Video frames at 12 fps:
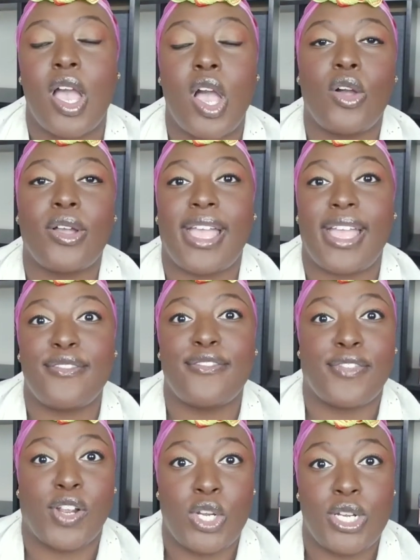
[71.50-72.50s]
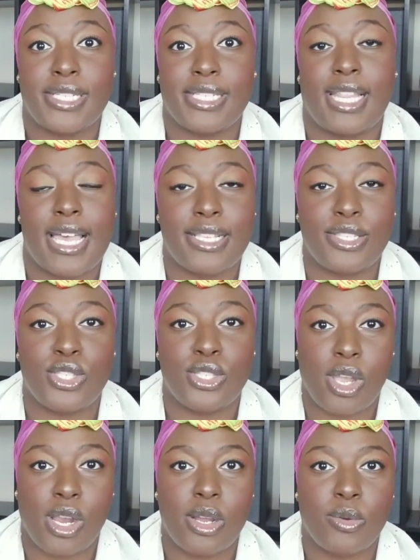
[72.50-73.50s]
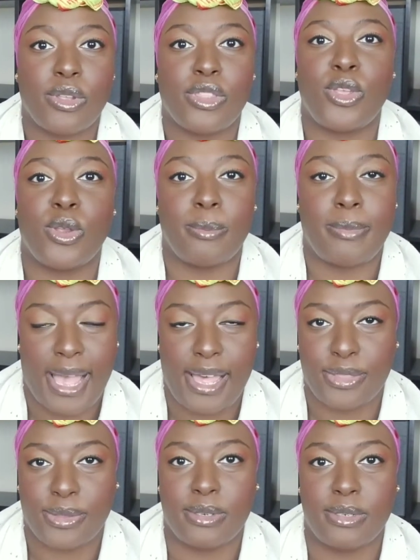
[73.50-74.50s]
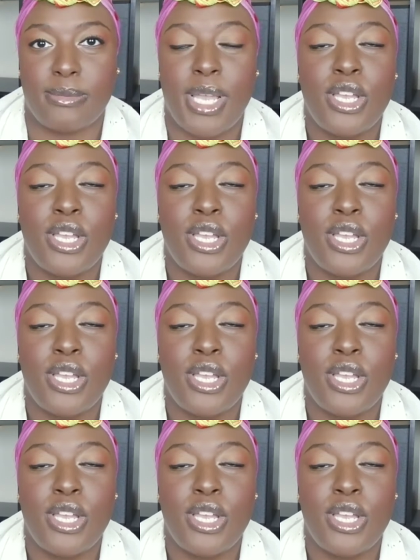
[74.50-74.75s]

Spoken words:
Okay, first let's start with your bathroom.